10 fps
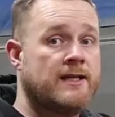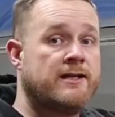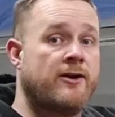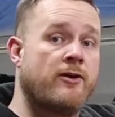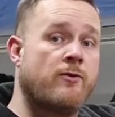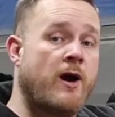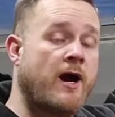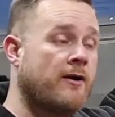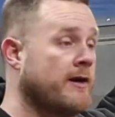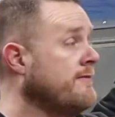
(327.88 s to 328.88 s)
interior
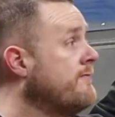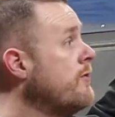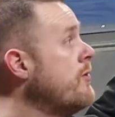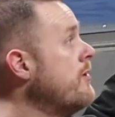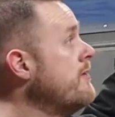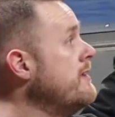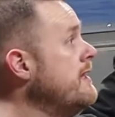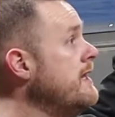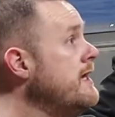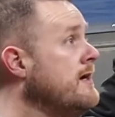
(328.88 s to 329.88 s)
wiring for
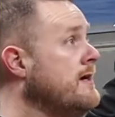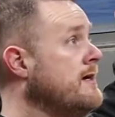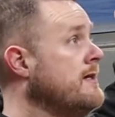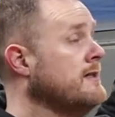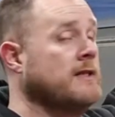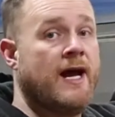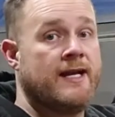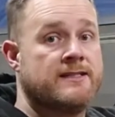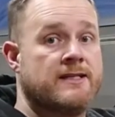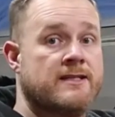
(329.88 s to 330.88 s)
the
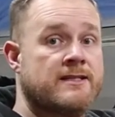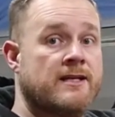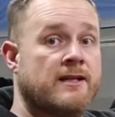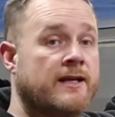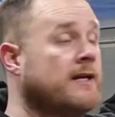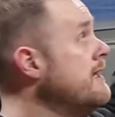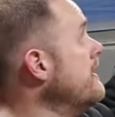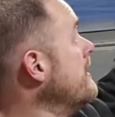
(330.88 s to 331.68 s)
lights in the ceiling